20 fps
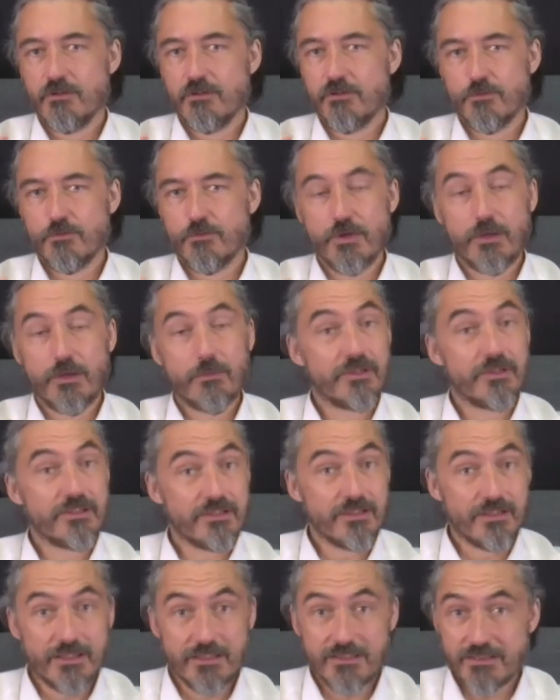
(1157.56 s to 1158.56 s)
through
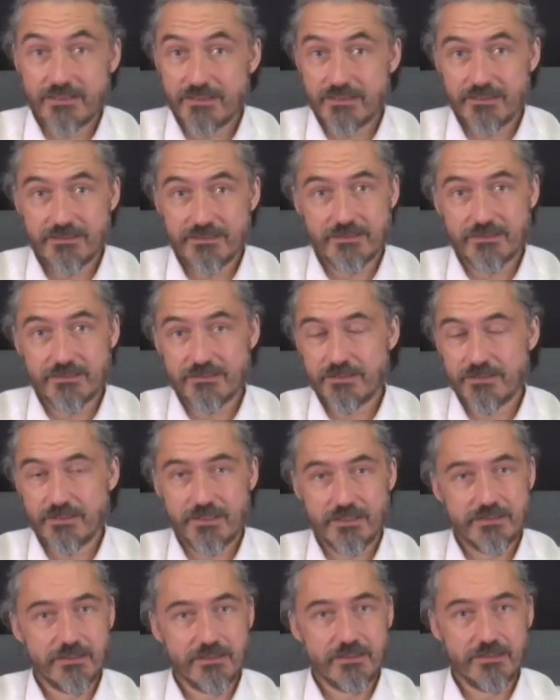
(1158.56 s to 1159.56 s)
epigenetics and
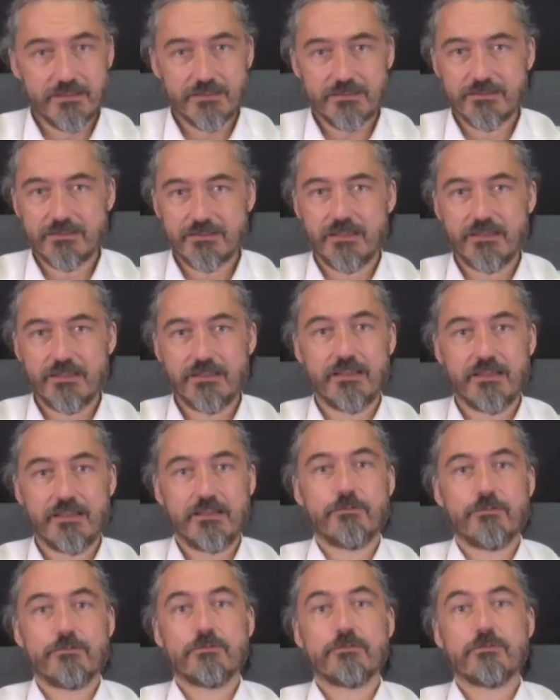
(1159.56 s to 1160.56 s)
genetics, and
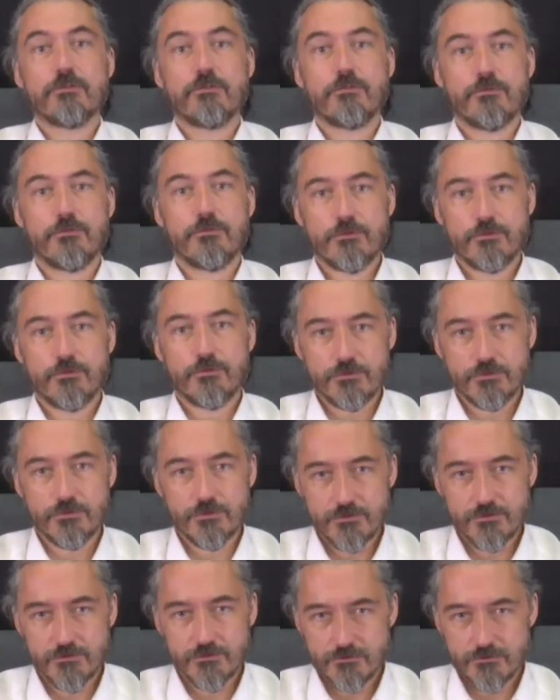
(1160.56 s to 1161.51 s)
then also through,